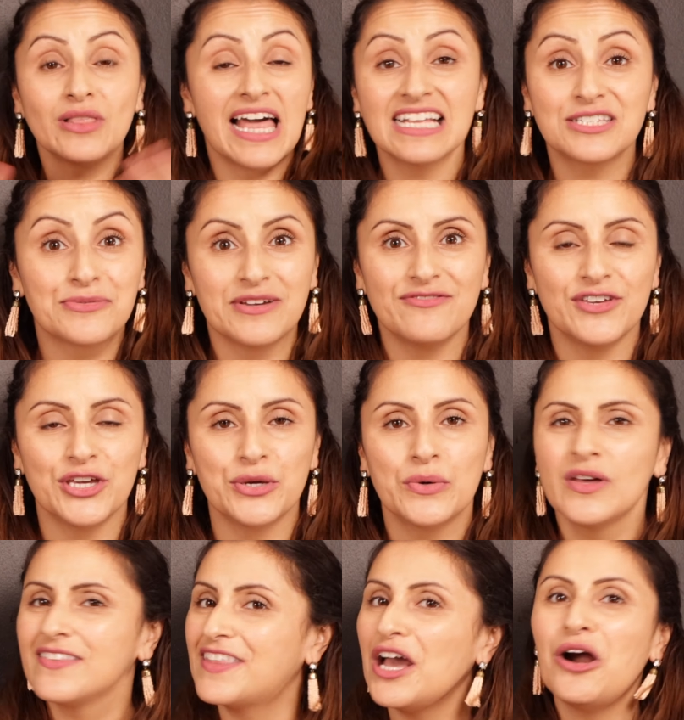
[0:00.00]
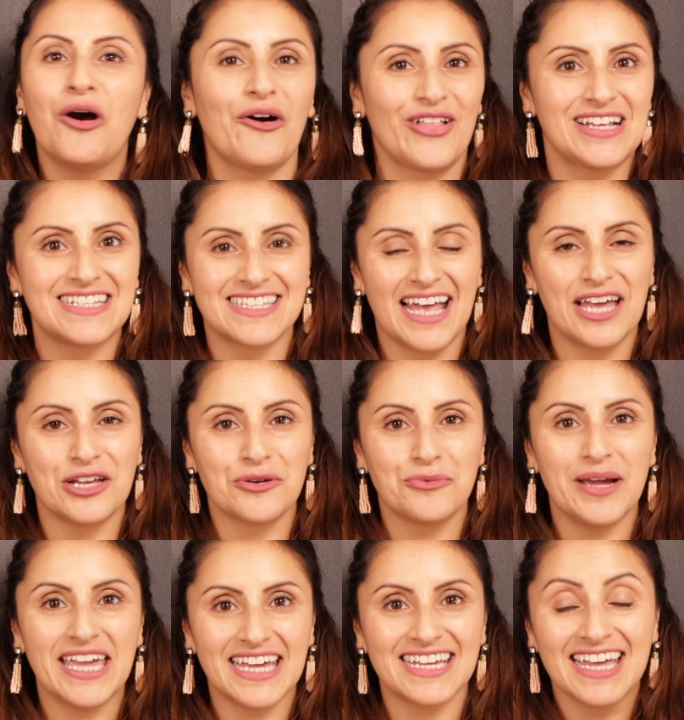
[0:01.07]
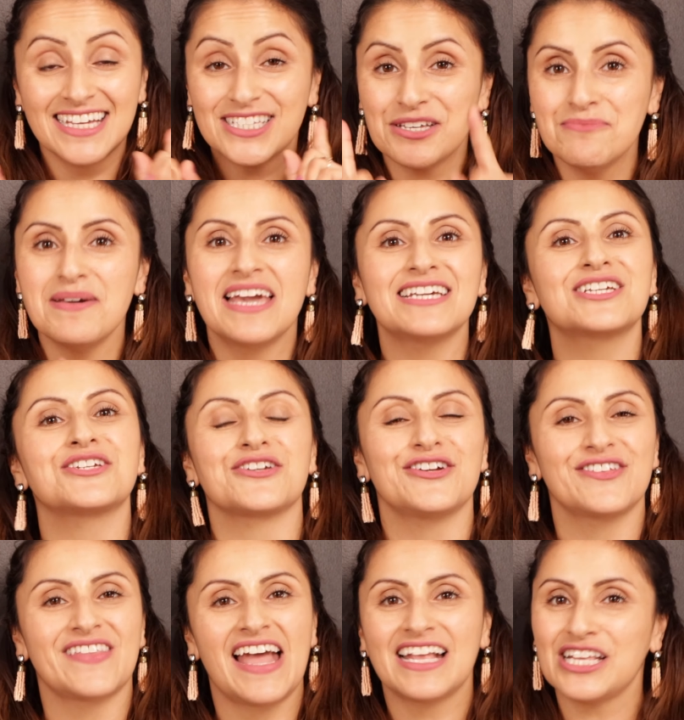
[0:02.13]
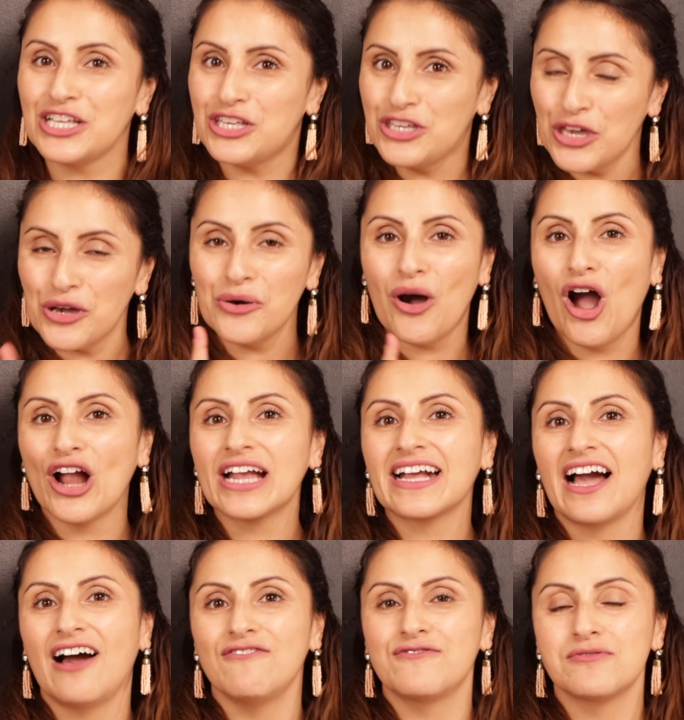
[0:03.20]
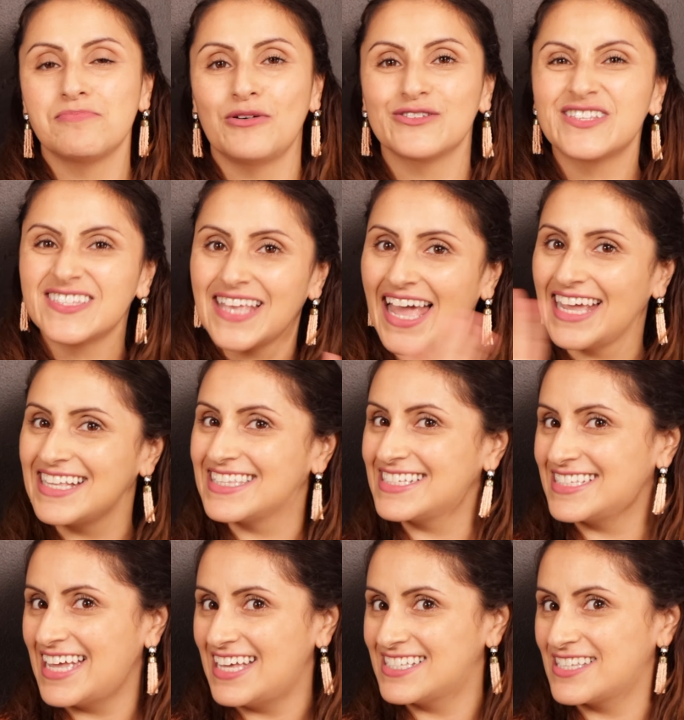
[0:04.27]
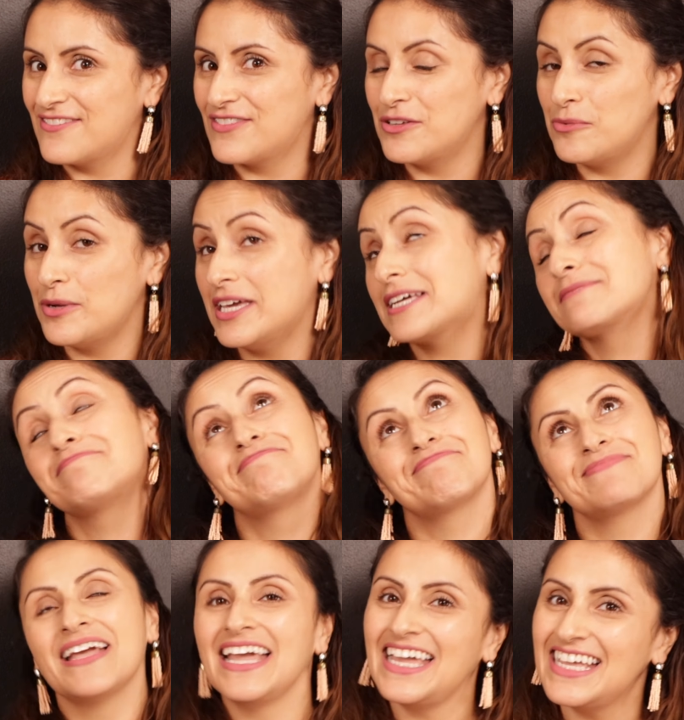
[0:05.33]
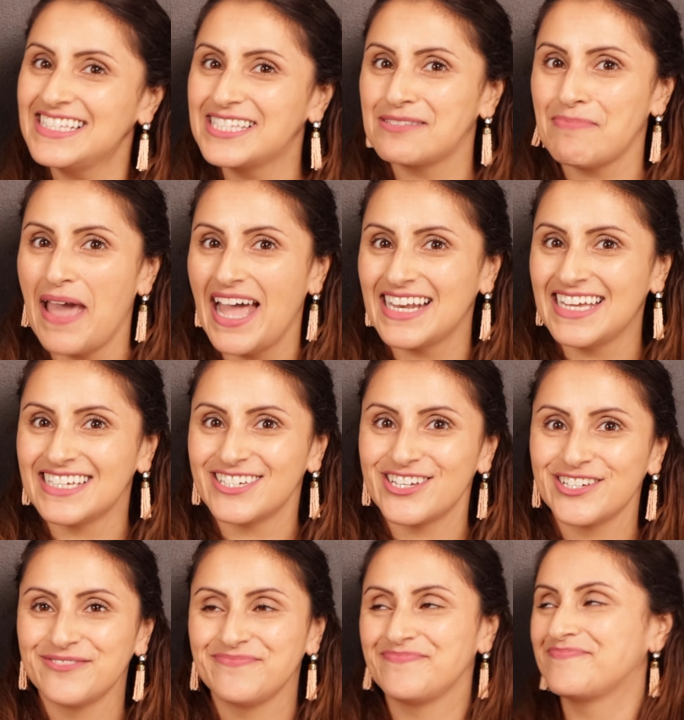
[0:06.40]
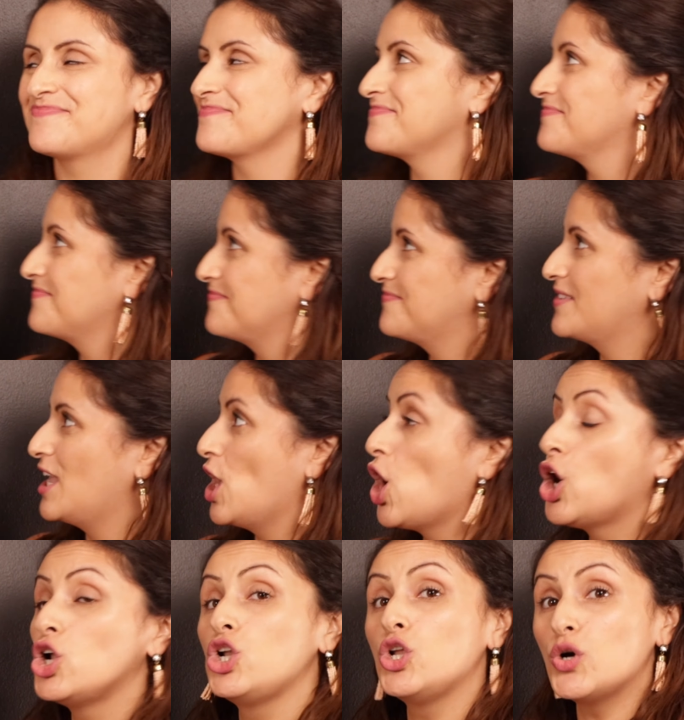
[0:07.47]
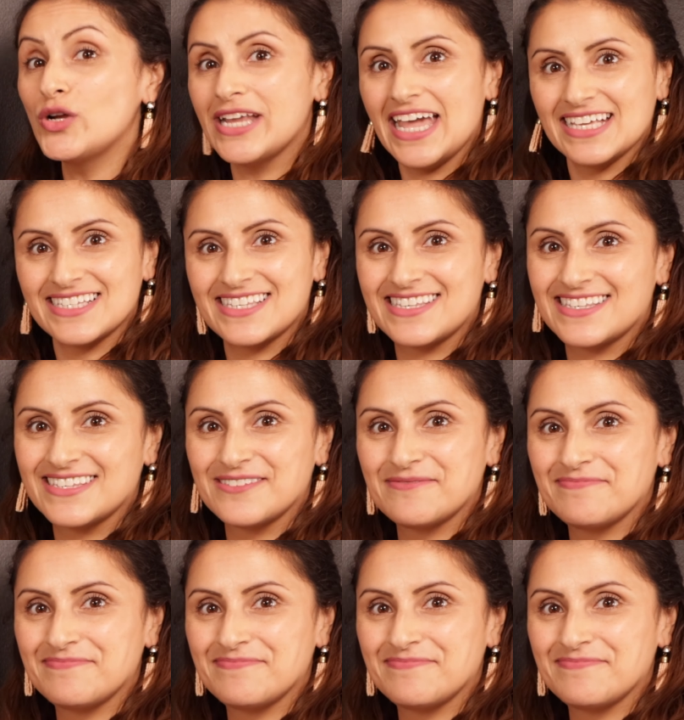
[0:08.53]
let's review the whole entire week to make sure that you are comfortable saying the days of the week in Spanish. Lunes.